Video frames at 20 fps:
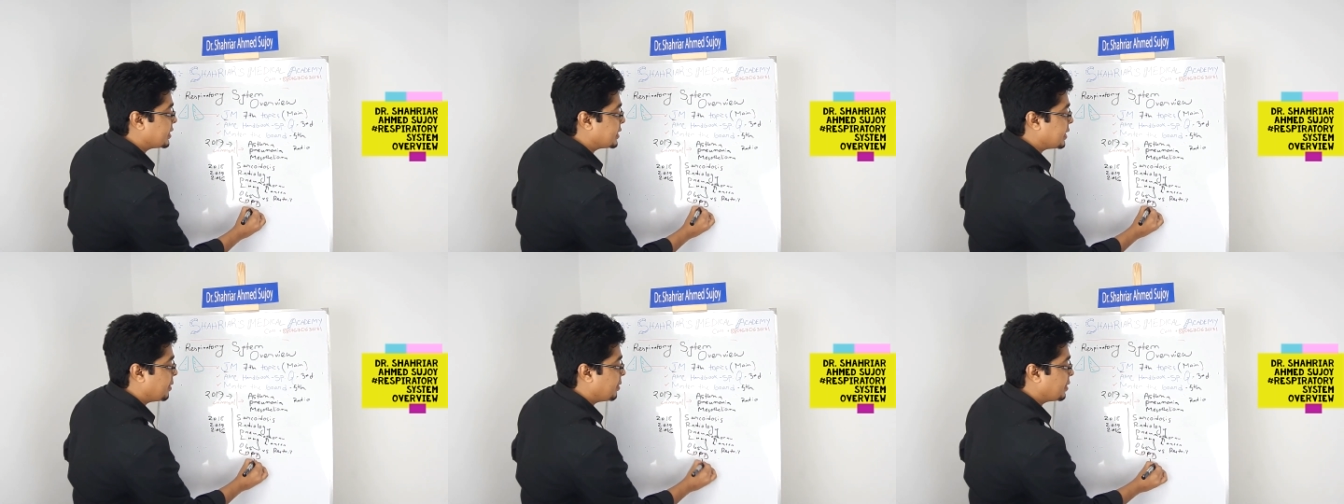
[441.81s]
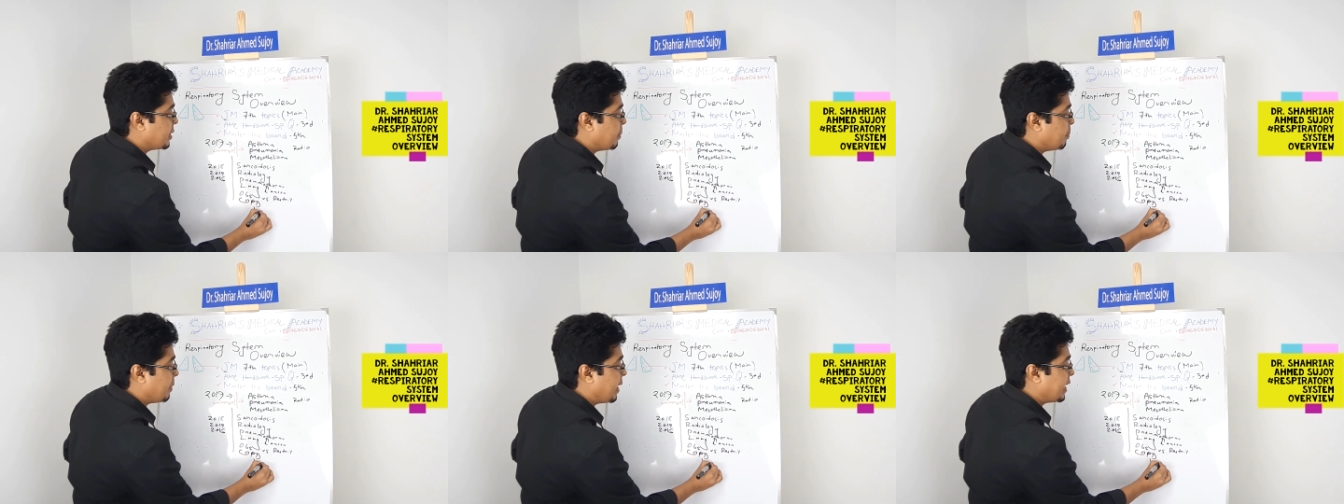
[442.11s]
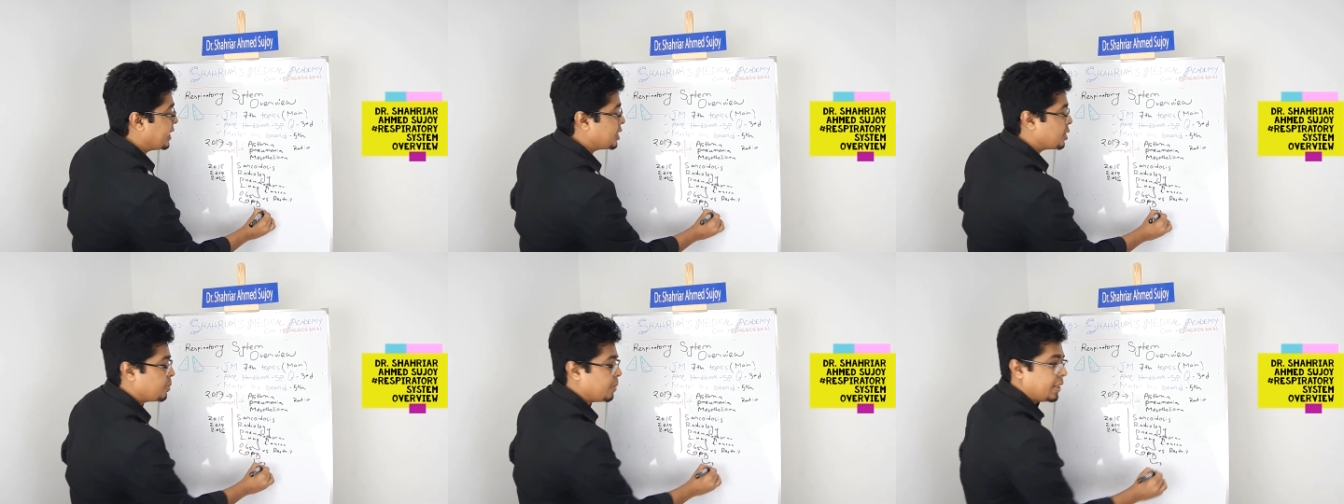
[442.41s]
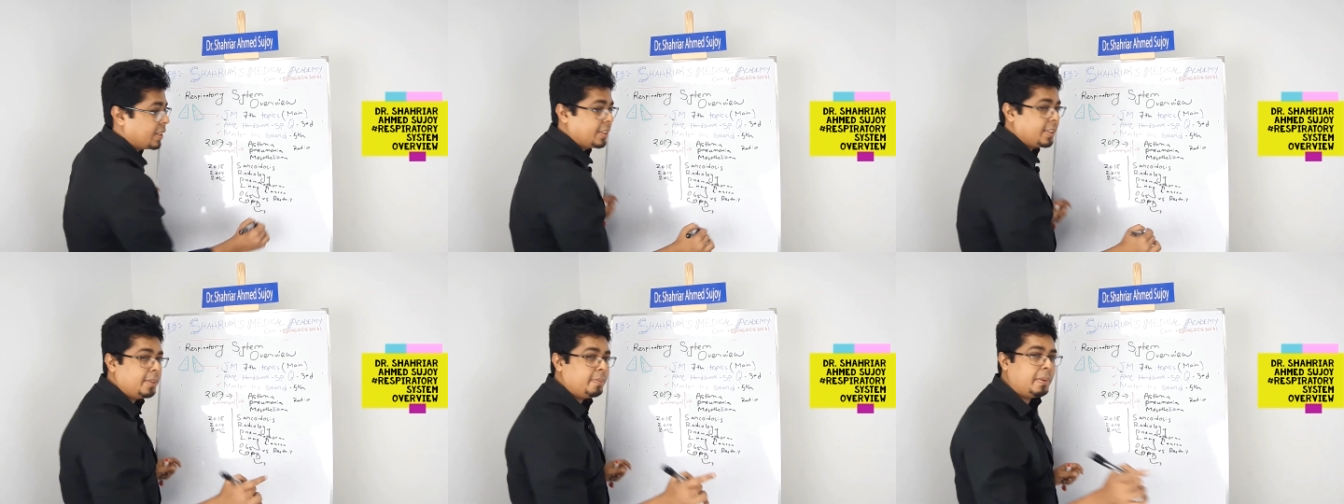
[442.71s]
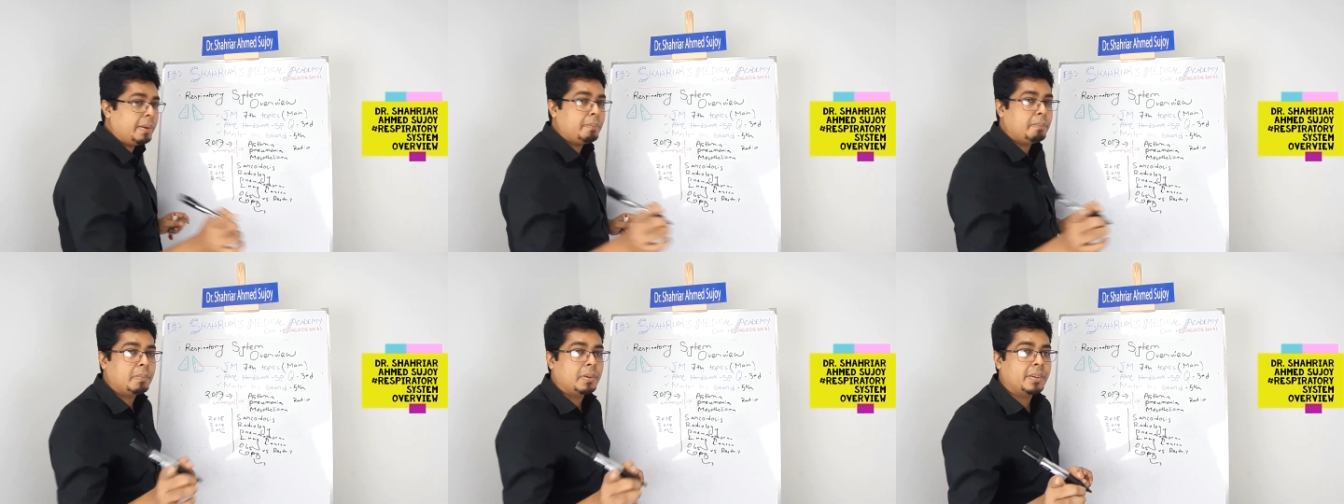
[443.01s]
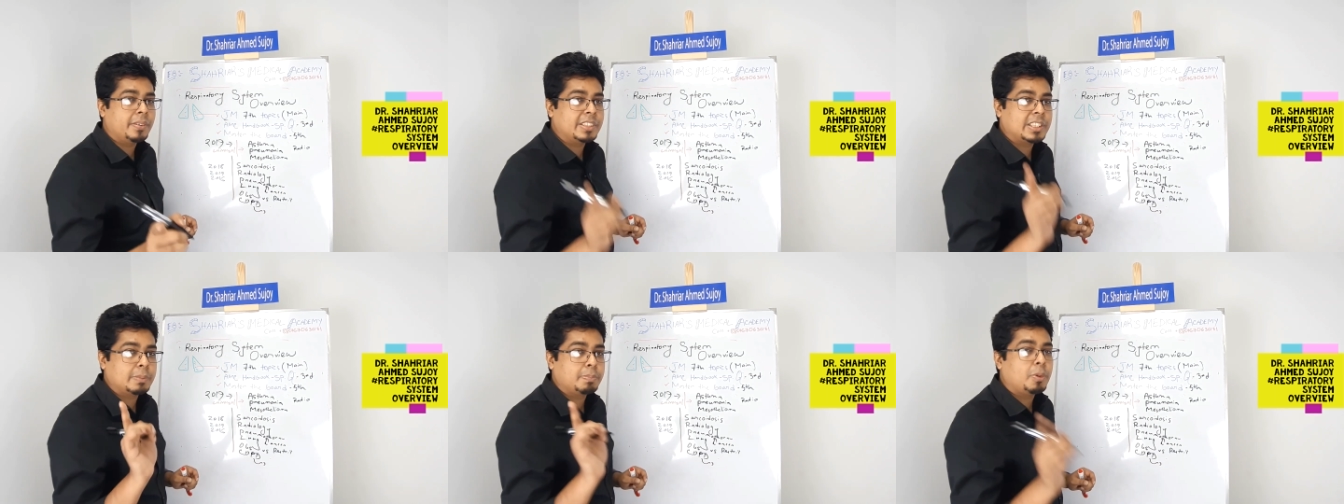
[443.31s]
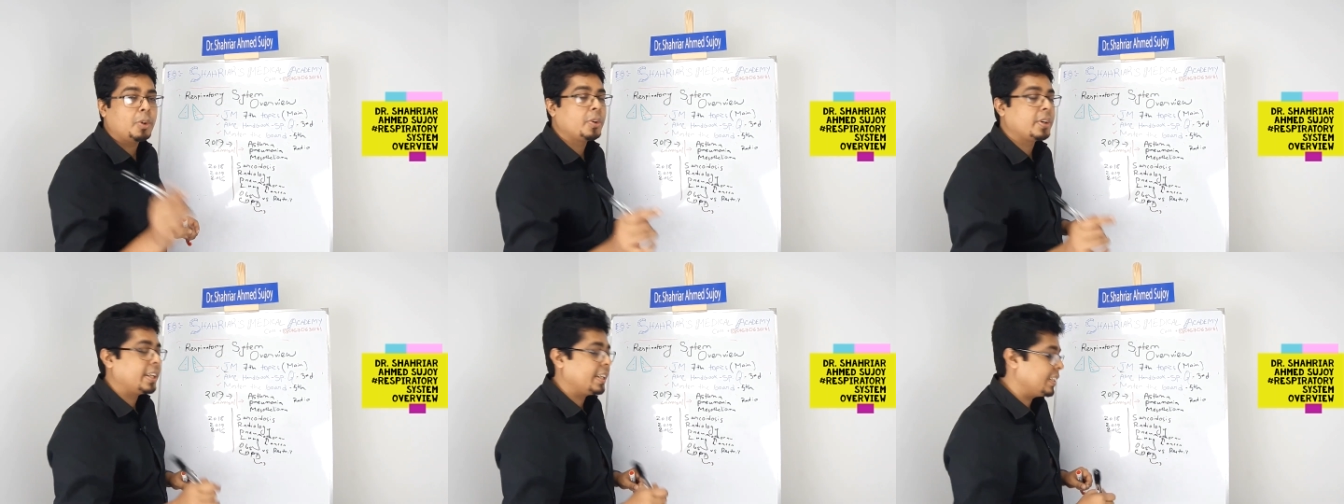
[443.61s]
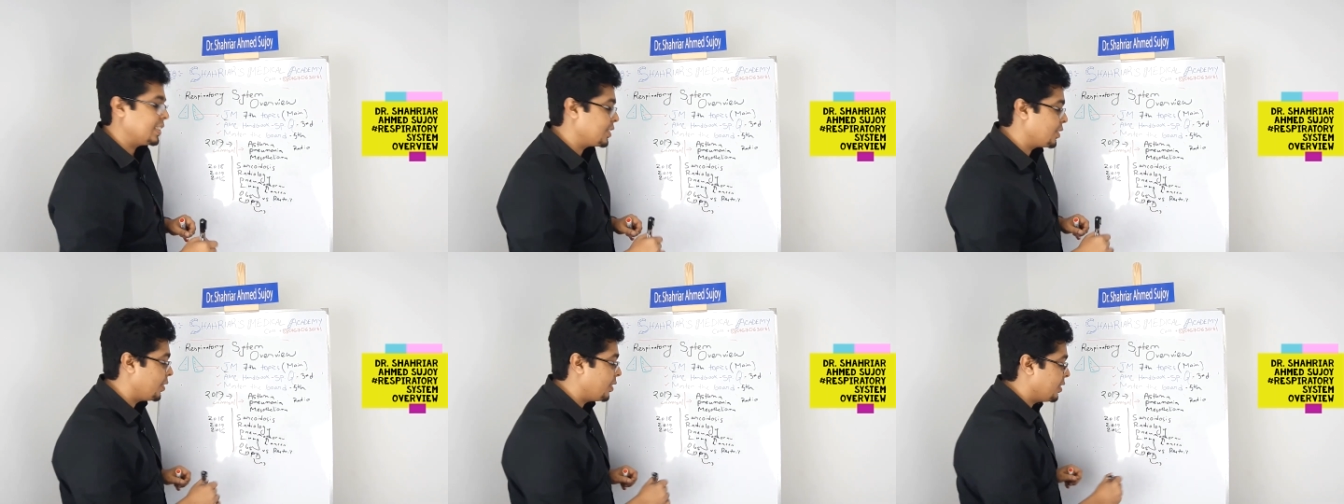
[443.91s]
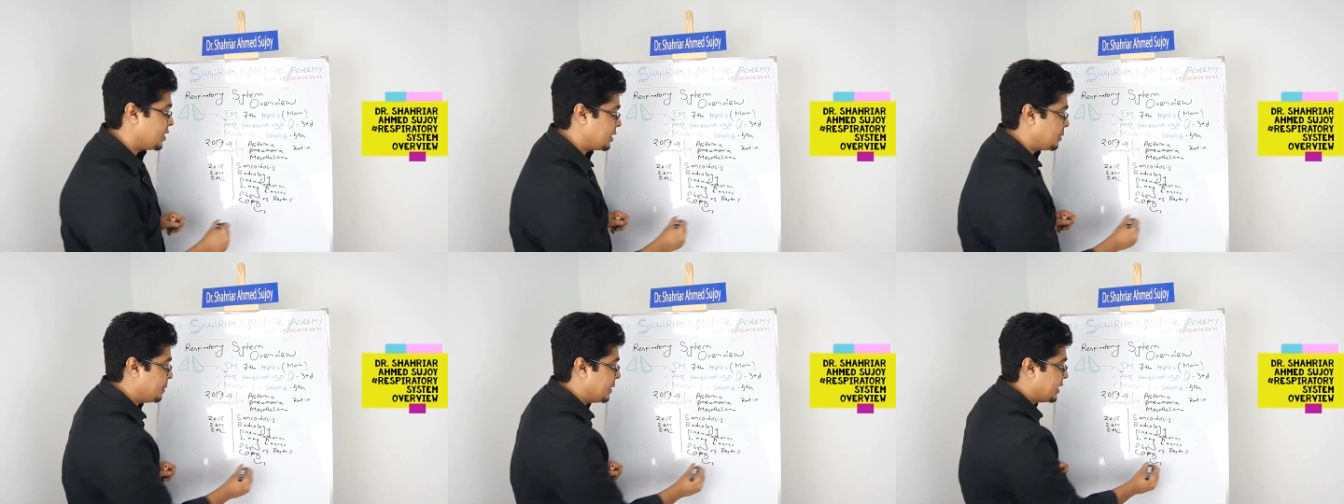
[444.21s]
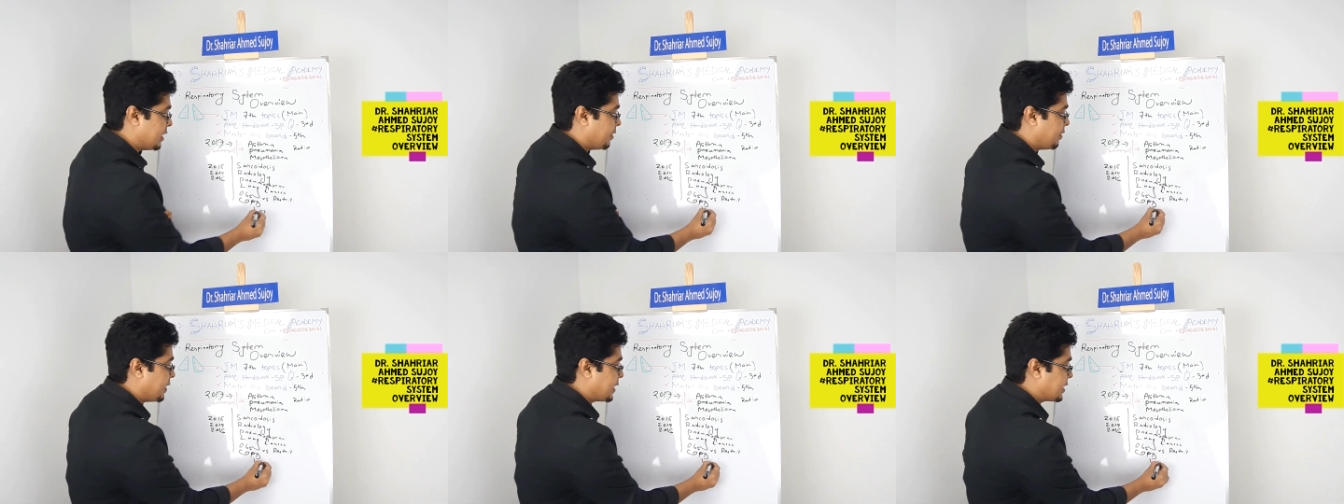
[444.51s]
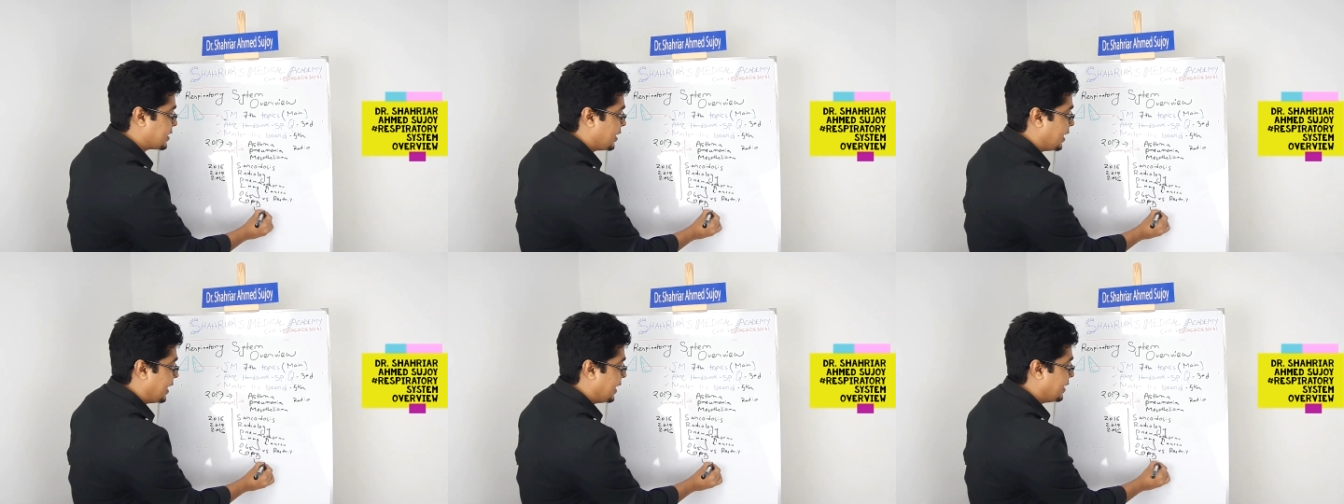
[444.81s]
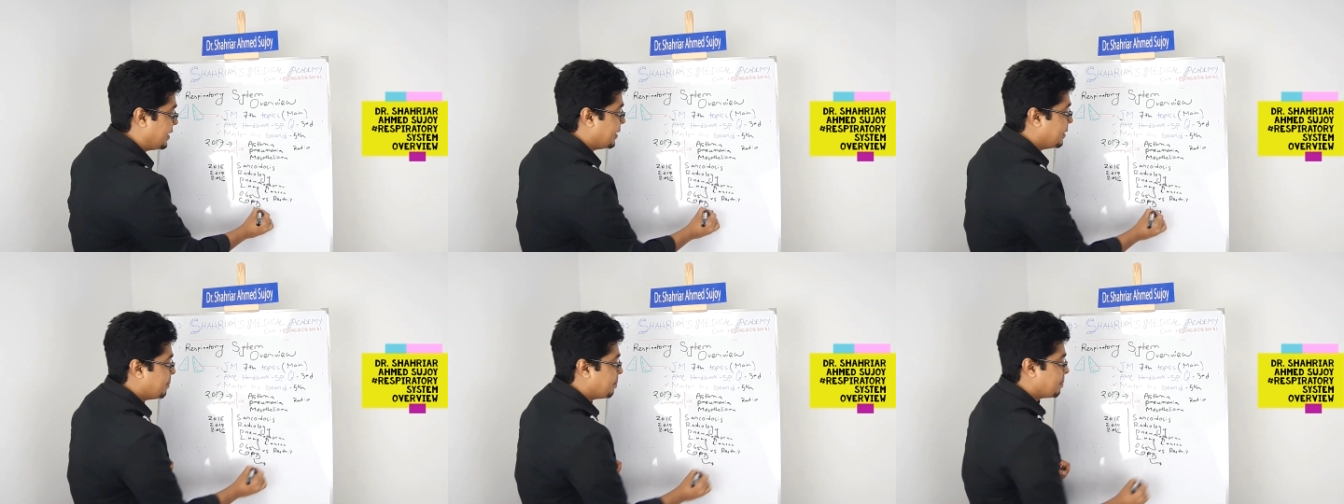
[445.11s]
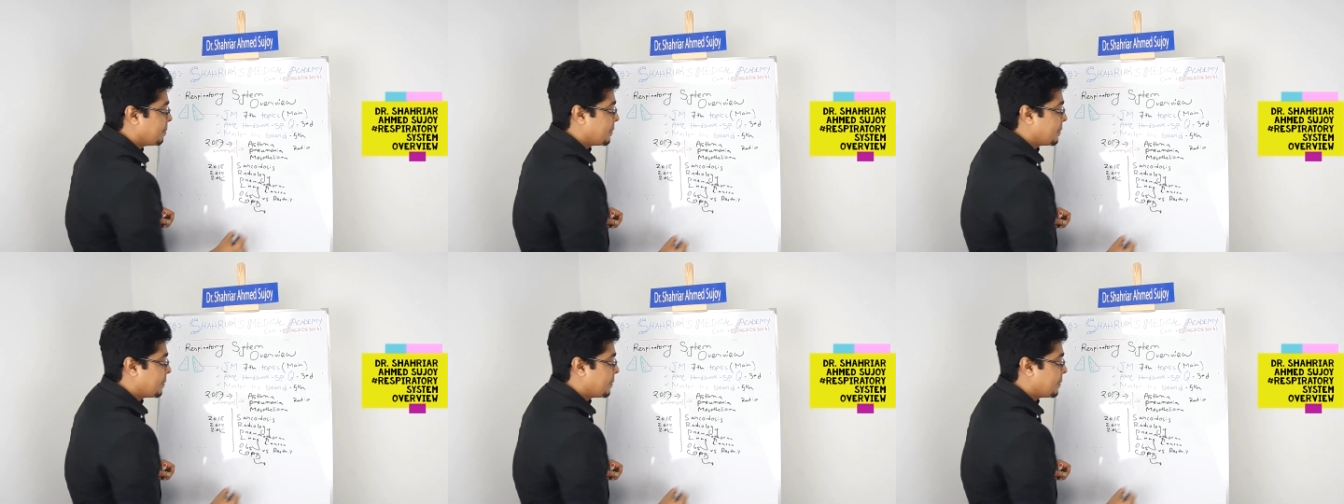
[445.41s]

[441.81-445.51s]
some of the management, remember smoking has always been the first line,